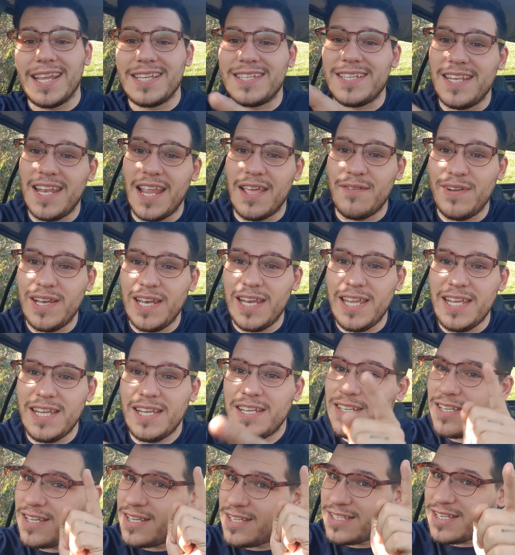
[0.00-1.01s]
it's never
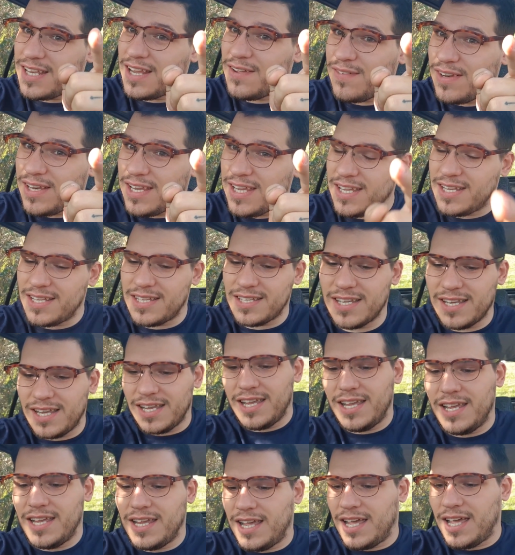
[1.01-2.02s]
leaked, never leaked.
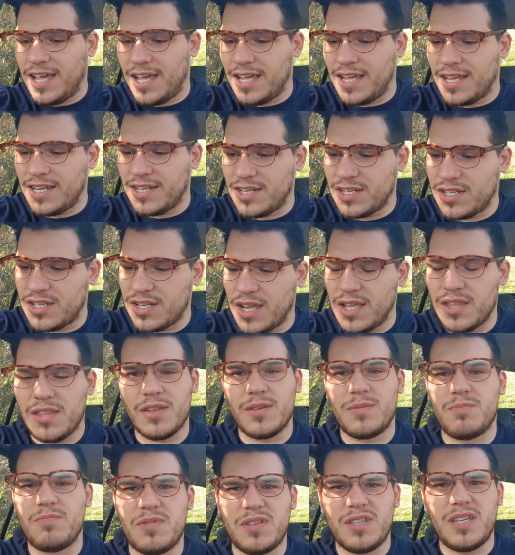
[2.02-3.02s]
It's just the
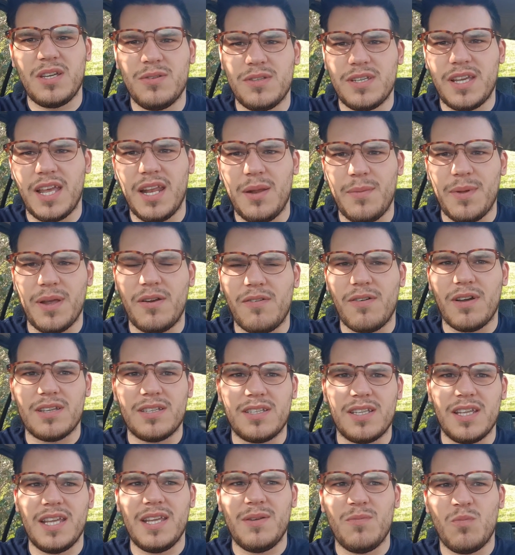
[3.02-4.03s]
seal's getting a bit
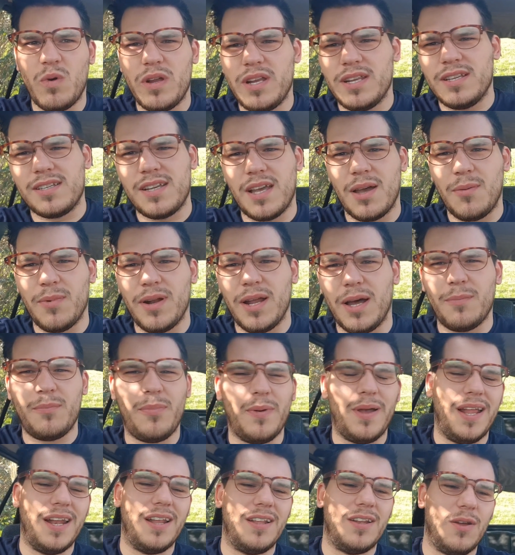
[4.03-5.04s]
crusty, winter's coming up,
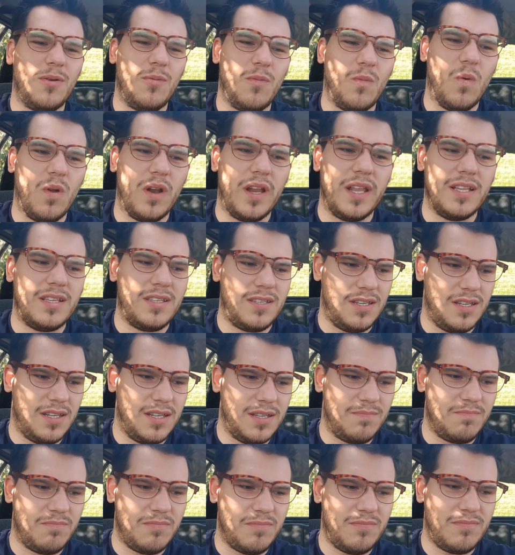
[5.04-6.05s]
and I don't want it
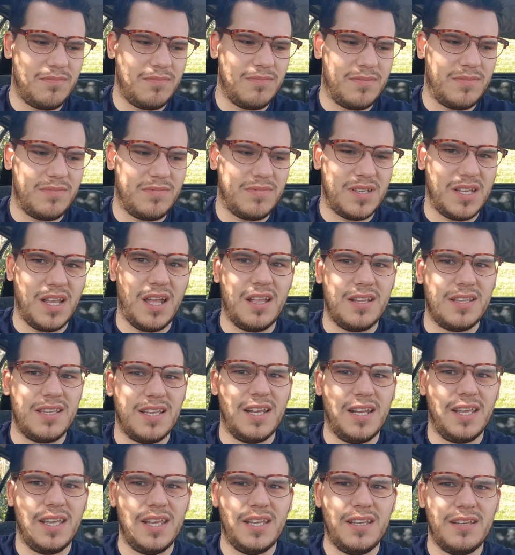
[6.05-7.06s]
to start to
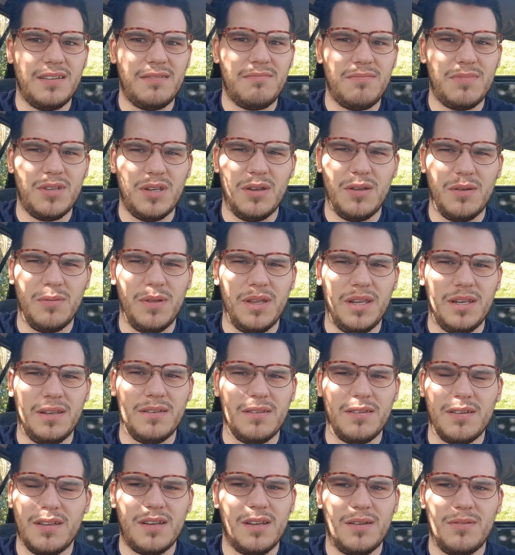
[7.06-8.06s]
leak. Do you know what I mean?
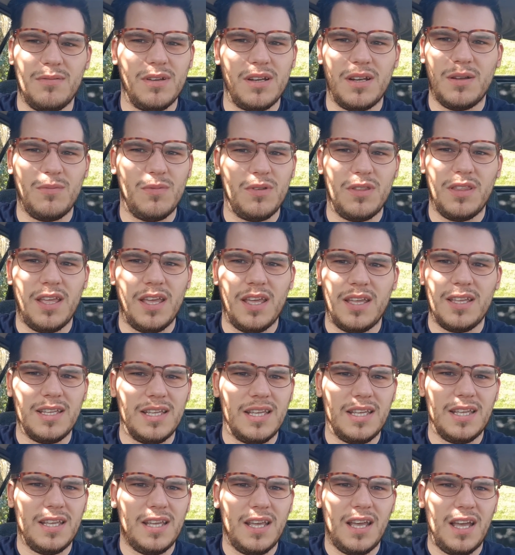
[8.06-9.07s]
I don't want that.
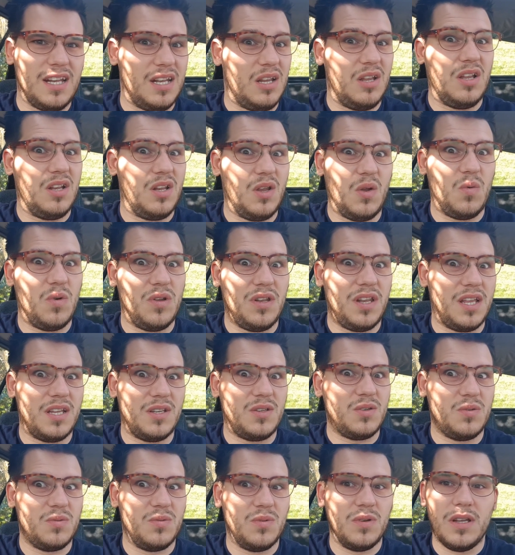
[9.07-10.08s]
I don't want that at
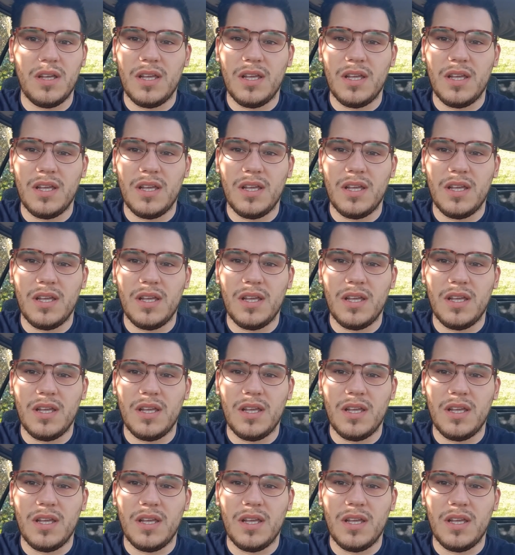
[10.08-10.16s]
all.